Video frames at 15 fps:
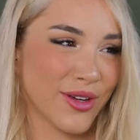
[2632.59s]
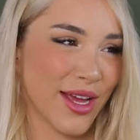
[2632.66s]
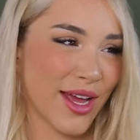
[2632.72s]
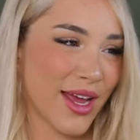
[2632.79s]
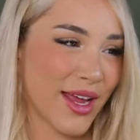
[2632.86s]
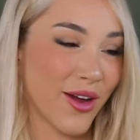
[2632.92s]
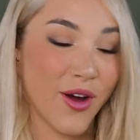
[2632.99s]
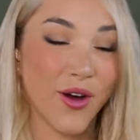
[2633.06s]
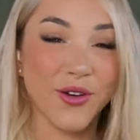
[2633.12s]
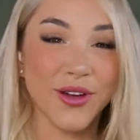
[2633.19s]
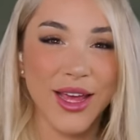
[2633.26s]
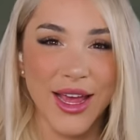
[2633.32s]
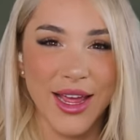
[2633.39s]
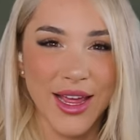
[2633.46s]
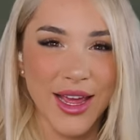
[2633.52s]
okay.
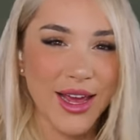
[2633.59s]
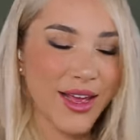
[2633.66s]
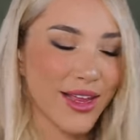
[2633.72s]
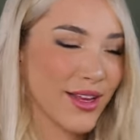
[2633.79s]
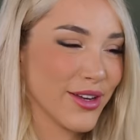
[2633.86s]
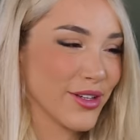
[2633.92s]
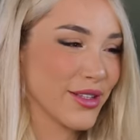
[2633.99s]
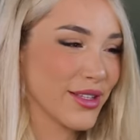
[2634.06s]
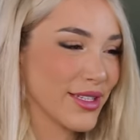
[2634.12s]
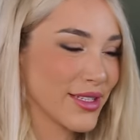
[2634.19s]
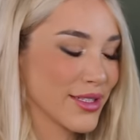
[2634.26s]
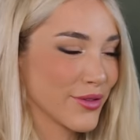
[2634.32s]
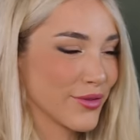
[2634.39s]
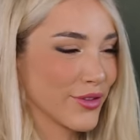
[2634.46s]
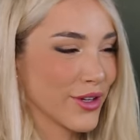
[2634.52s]
Okay. Here, this
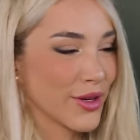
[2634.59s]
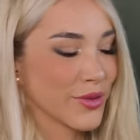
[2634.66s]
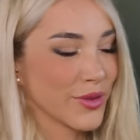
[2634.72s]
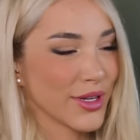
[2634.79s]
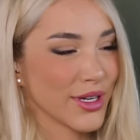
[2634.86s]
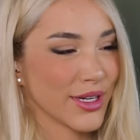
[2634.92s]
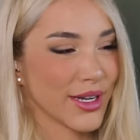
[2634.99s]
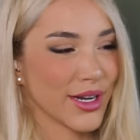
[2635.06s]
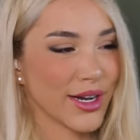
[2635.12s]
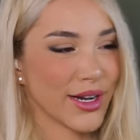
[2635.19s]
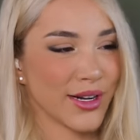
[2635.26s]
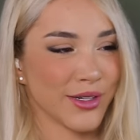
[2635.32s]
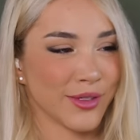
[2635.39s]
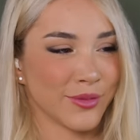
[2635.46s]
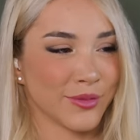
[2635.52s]
is a fun one.
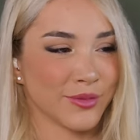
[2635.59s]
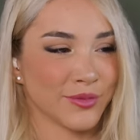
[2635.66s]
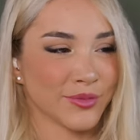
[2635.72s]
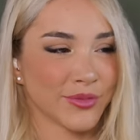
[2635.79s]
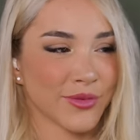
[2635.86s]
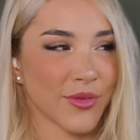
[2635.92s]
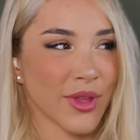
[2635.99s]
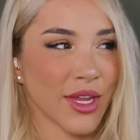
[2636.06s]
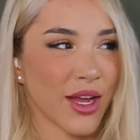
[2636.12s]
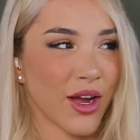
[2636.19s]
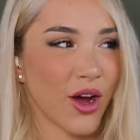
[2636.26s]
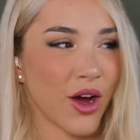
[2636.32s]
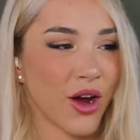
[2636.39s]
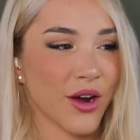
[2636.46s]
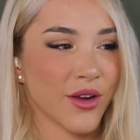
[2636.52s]
Um,
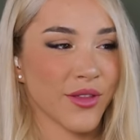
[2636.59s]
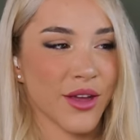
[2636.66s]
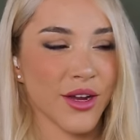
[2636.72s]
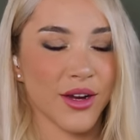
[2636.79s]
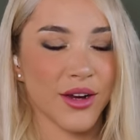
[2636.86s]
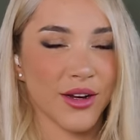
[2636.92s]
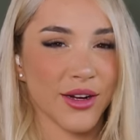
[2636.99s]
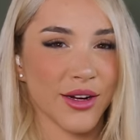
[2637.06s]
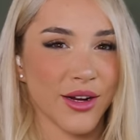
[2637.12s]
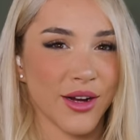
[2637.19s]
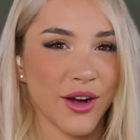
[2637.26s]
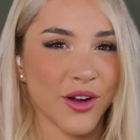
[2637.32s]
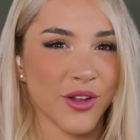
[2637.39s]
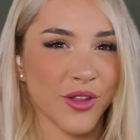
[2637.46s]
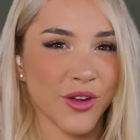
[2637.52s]
are there
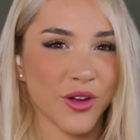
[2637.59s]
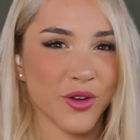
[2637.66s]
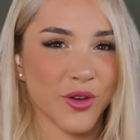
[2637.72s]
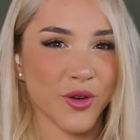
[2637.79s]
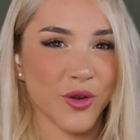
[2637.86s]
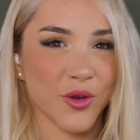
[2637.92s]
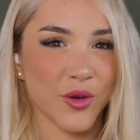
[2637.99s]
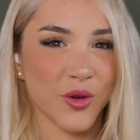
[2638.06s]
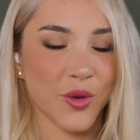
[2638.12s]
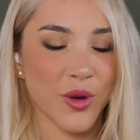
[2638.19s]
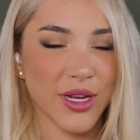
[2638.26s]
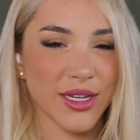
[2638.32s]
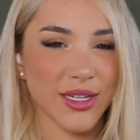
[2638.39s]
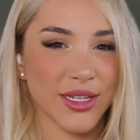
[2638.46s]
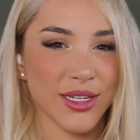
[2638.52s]
are there
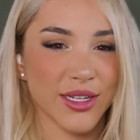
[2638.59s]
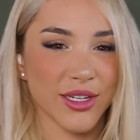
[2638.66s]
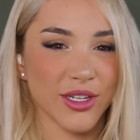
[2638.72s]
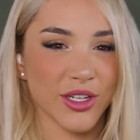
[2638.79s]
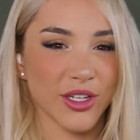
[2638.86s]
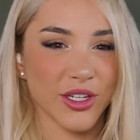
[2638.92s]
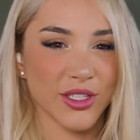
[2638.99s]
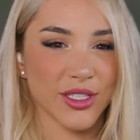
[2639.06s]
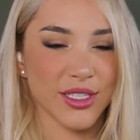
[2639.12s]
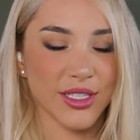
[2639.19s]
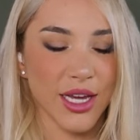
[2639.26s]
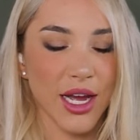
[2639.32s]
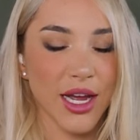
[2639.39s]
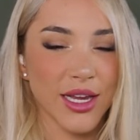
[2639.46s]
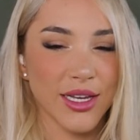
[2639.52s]
quick
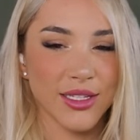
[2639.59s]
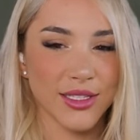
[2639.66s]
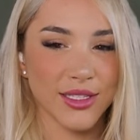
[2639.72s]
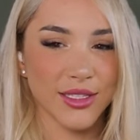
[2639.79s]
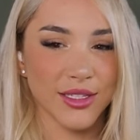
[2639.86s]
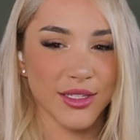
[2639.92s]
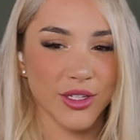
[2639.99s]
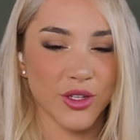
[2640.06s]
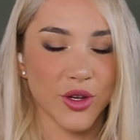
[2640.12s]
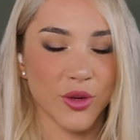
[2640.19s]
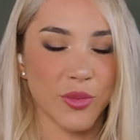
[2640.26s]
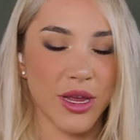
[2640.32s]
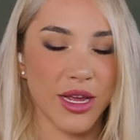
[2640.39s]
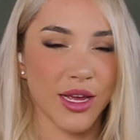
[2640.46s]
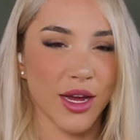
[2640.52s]
signs you
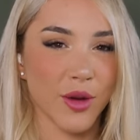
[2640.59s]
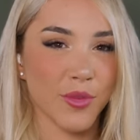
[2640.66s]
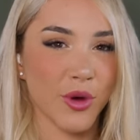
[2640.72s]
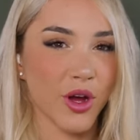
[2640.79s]
can pick up